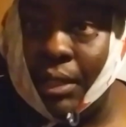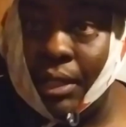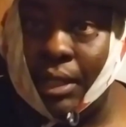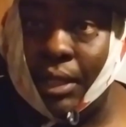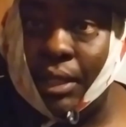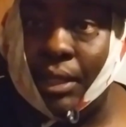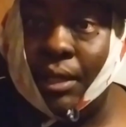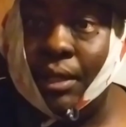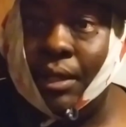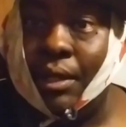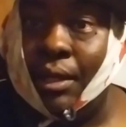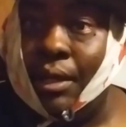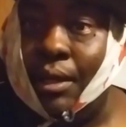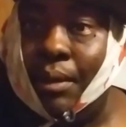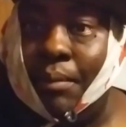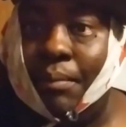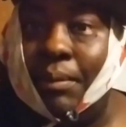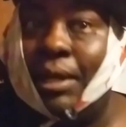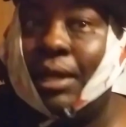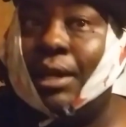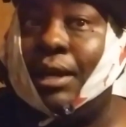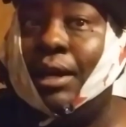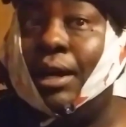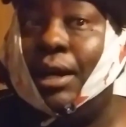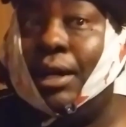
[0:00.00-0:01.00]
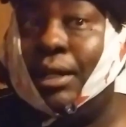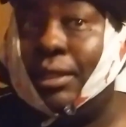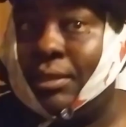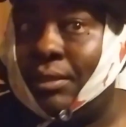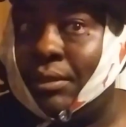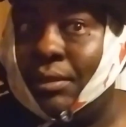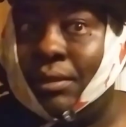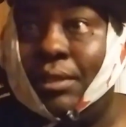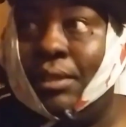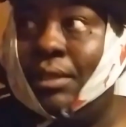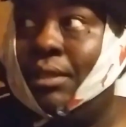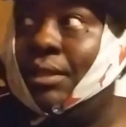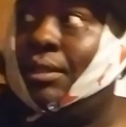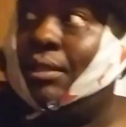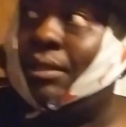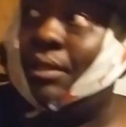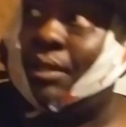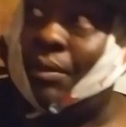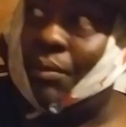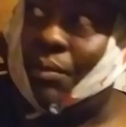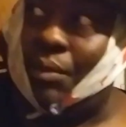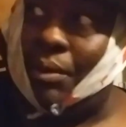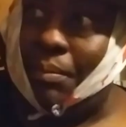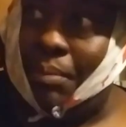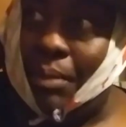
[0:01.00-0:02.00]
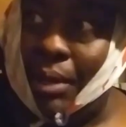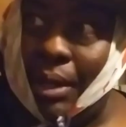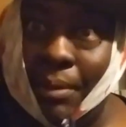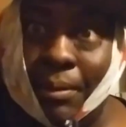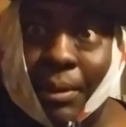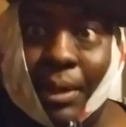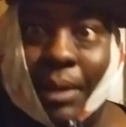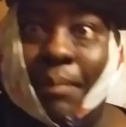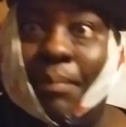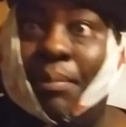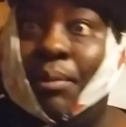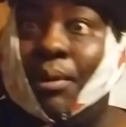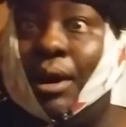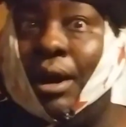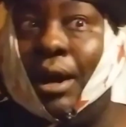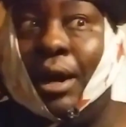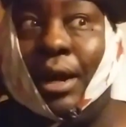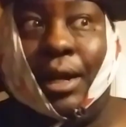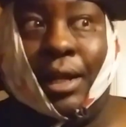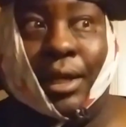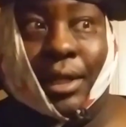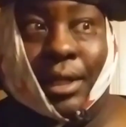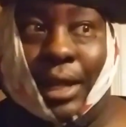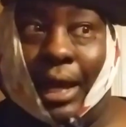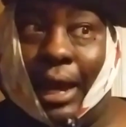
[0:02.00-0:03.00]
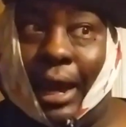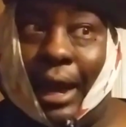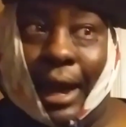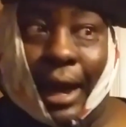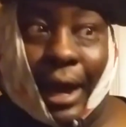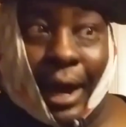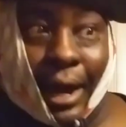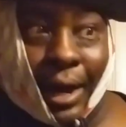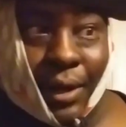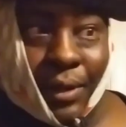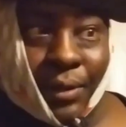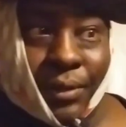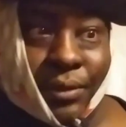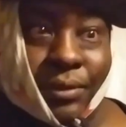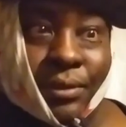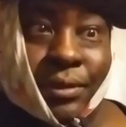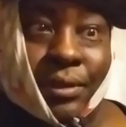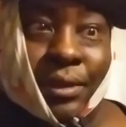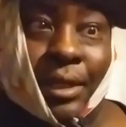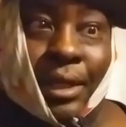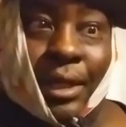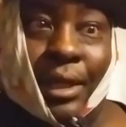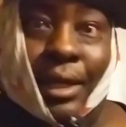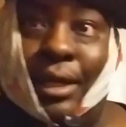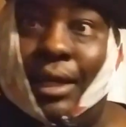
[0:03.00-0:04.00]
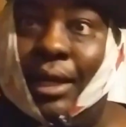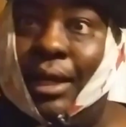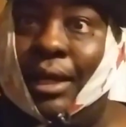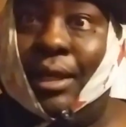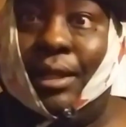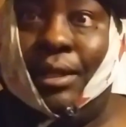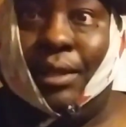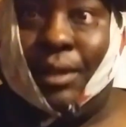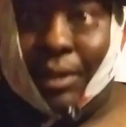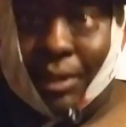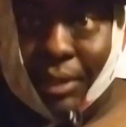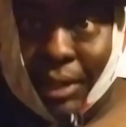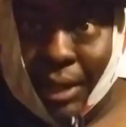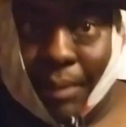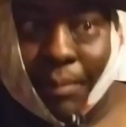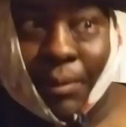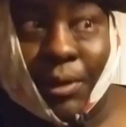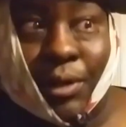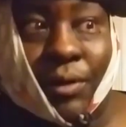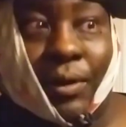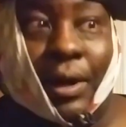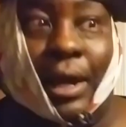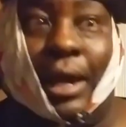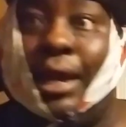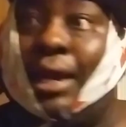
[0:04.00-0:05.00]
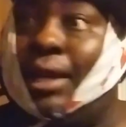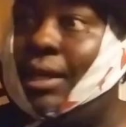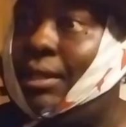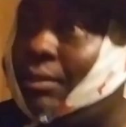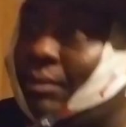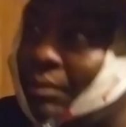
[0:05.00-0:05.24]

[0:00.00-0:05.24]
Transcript: in because the Republican Party, the House, the Democrat,